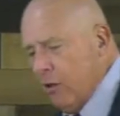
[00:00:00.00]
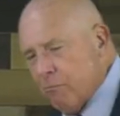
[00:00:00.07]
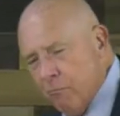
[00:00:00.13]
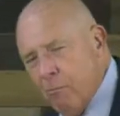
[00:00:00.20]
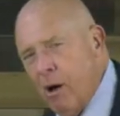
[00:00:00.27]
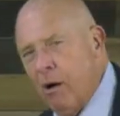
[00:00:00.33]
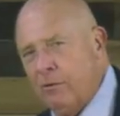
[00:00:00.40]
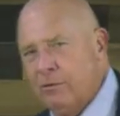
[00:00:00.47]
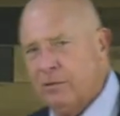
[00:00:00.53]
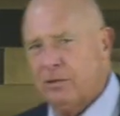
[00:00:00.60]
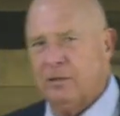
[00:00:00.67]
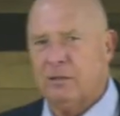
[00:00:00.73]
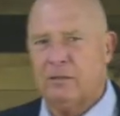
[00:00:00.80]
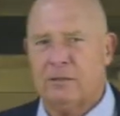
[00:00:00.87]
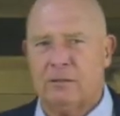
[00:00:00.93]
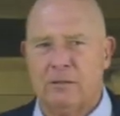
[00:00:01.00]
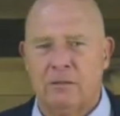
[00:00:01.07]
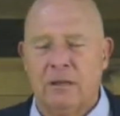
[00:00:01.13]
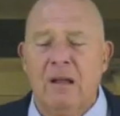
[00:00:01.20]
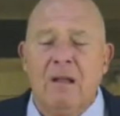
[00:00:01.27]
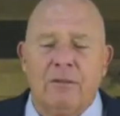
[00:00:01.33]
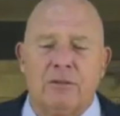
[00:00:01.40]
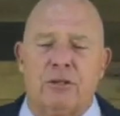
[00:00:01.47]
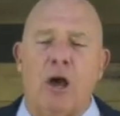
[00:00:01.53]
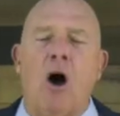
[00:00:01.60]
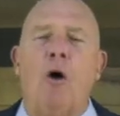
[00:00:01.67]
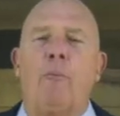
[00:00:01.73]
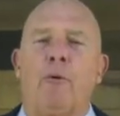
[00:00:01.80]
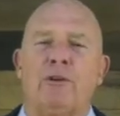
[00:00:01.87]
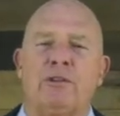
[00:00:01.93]
Moses.
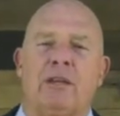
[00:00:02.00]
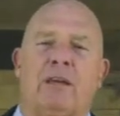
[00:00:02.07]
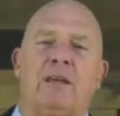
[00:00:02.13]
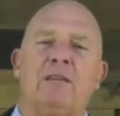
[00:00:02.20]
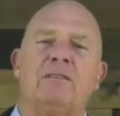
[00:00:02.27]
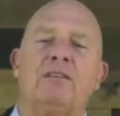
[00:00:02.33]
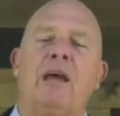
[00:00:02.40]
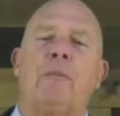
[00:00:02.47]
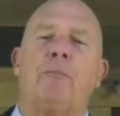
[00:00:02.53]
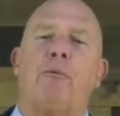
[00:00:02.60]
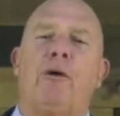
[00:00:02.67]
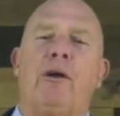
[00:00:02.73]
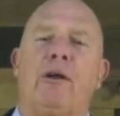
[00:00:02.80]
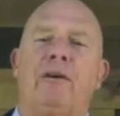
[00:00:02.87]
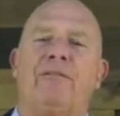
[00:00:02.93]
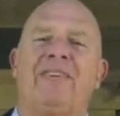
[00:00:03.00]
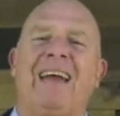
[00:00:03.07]
Job was a contemporary of